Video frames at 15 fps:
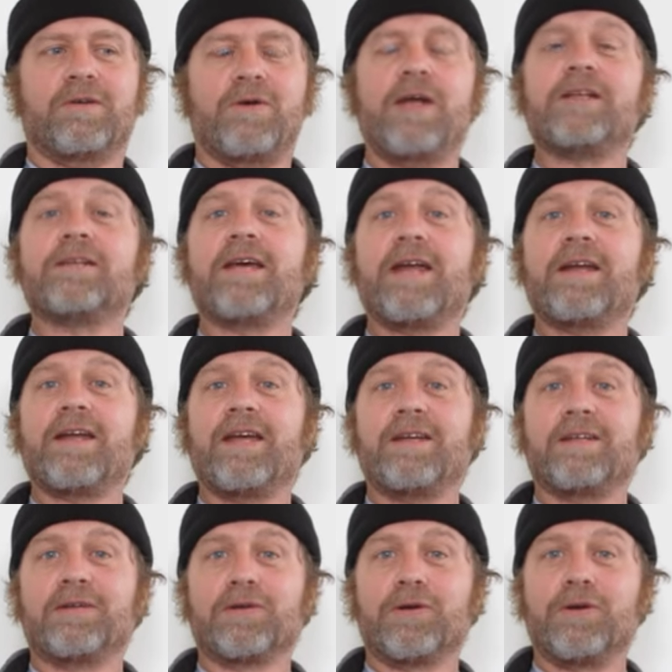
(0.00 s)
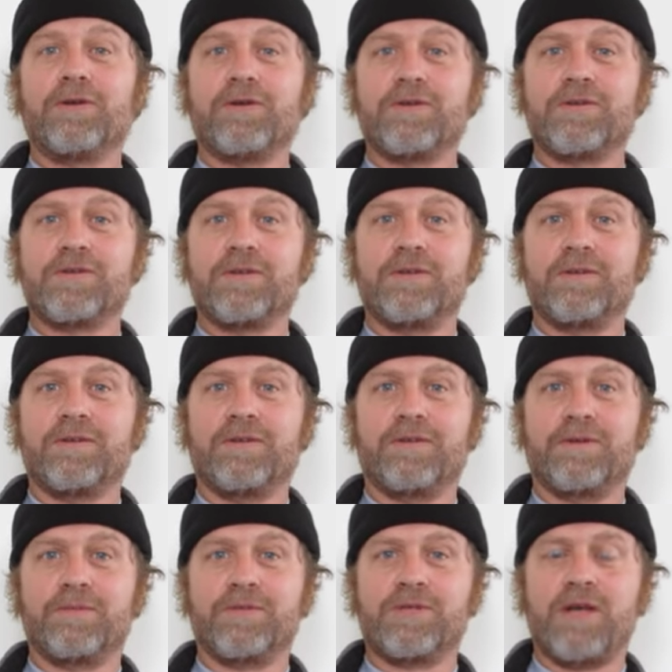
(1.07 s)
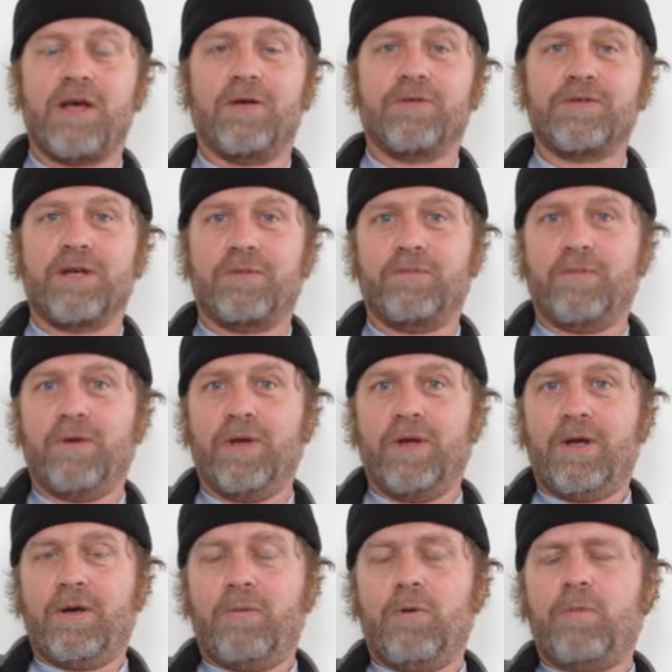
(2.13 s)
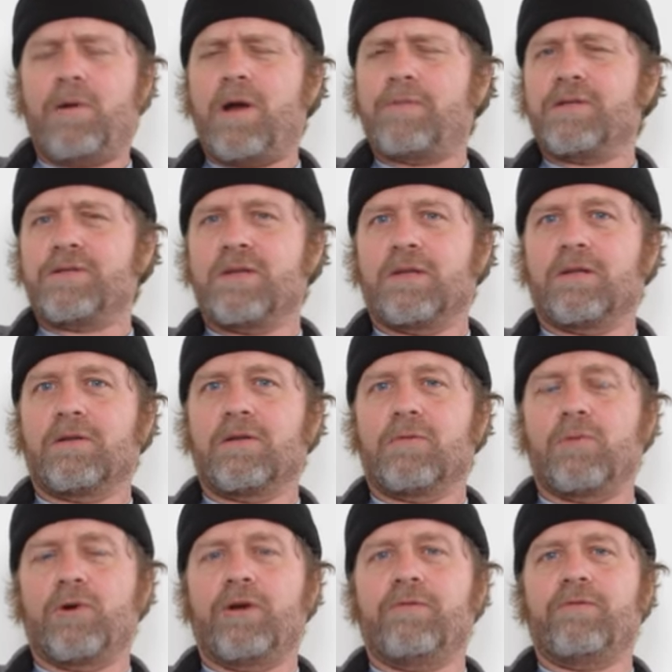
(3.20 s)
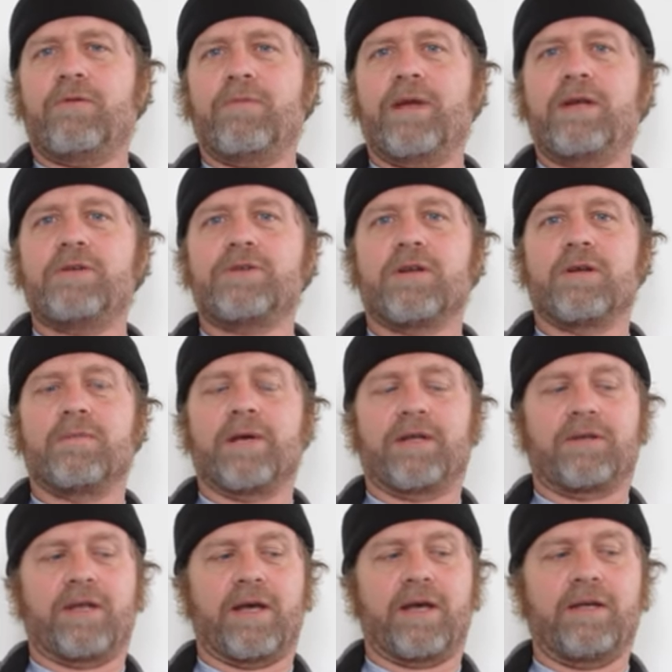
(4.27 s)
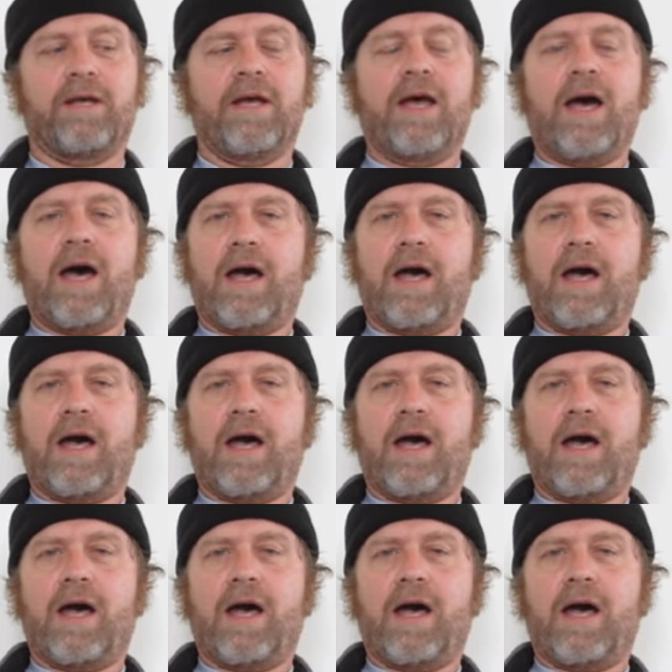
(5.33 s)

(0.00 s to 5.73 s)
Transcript: quite dedicated learners themselves, and we'll probably send a little more information about that.